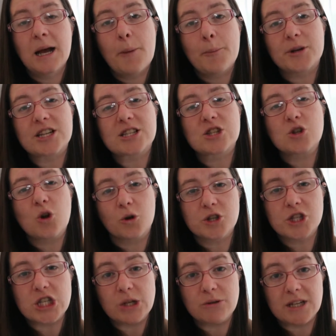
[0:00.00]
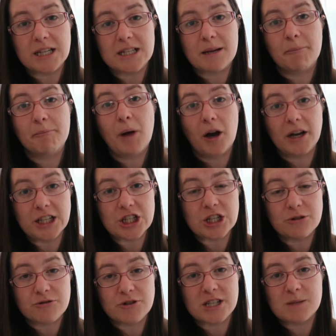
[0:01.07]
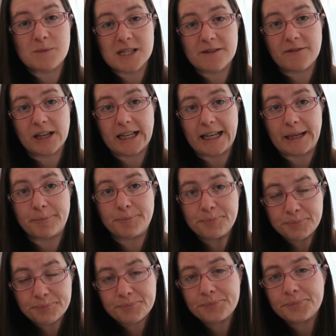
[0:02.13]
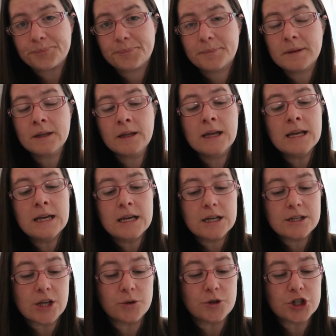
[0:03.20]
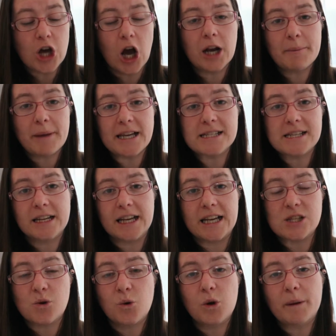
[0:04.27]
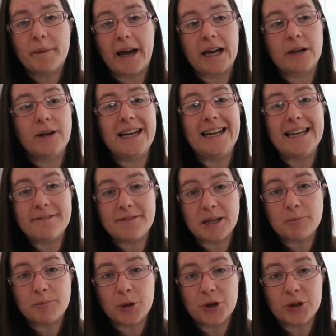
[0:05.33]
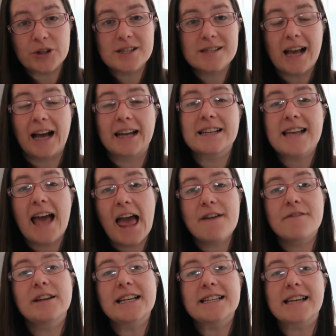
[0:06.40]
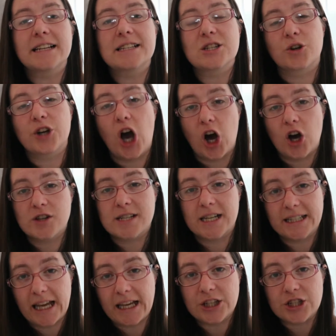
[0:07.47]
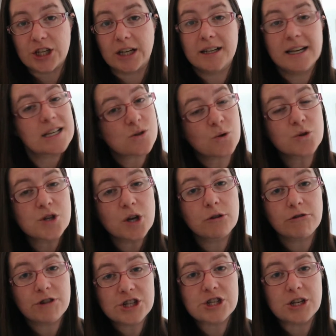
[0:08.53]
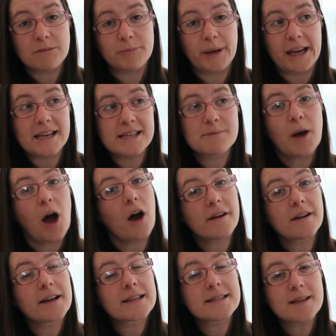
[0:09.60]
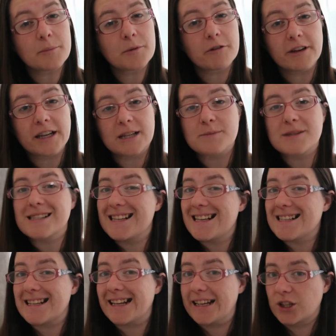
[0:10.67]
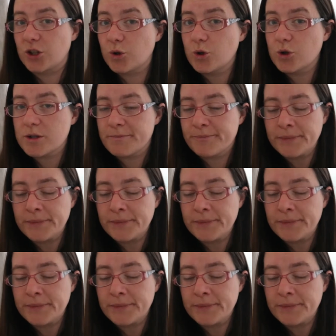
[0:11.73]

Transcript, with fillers: but it's not suited to my children specifically. So Charlotte Mason is all about living books and is heavily centred on arts and nature. It's also Christian based, but unlike some curriculums, is easily ignored